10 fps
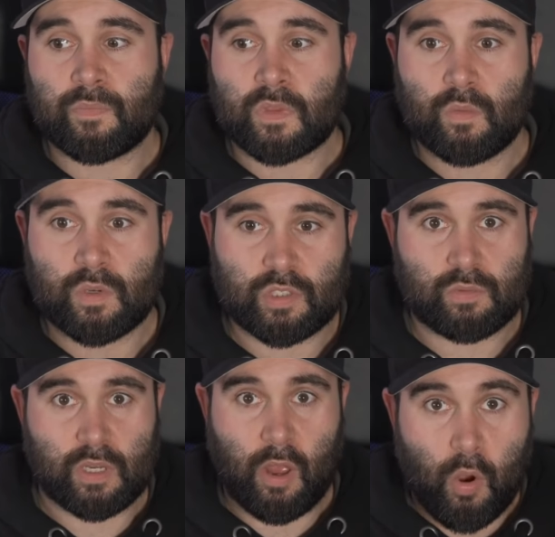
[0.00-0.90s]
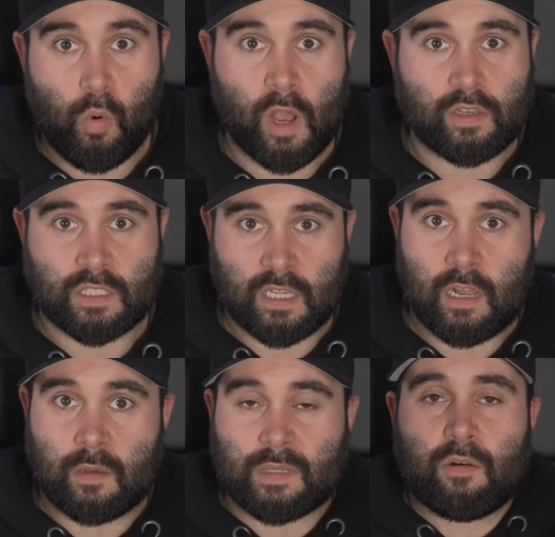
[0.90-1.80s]
which, you know, all goes in the
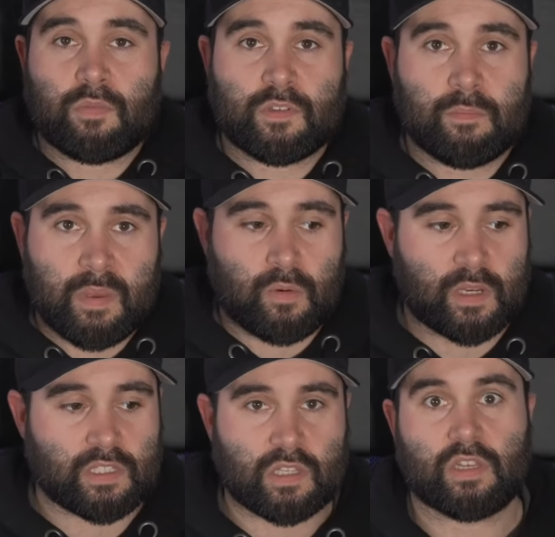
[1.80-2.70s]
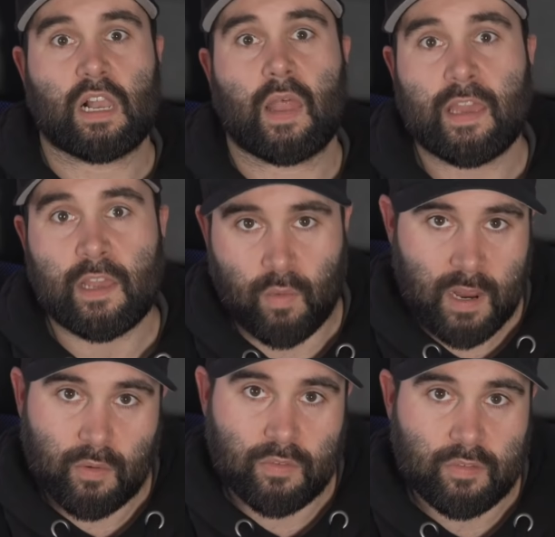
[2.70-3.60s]
club and helps them build. It's the
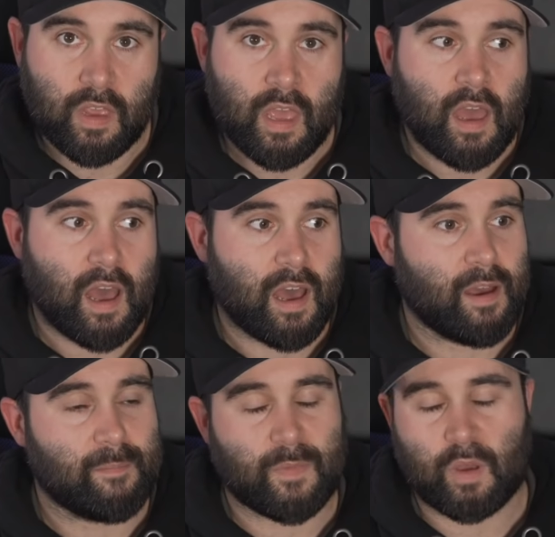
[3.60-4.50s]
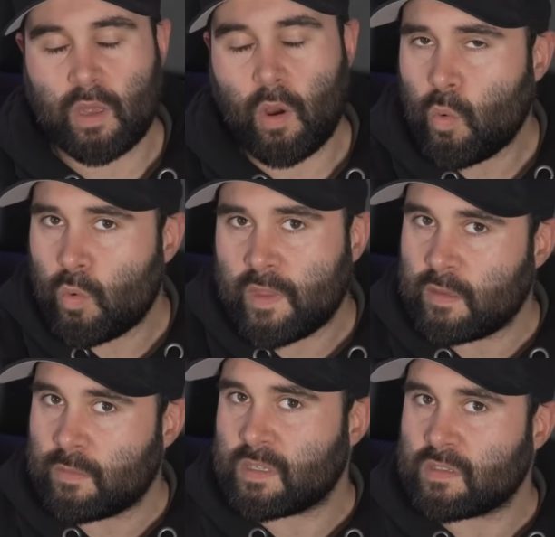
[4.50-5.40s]
playgrounds, all
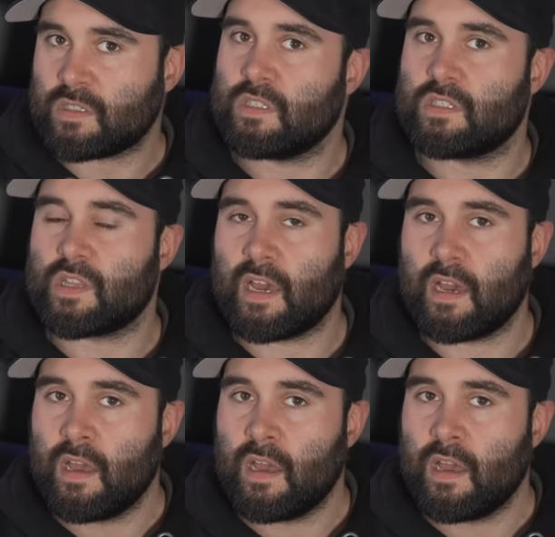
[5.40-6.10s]
these businesses that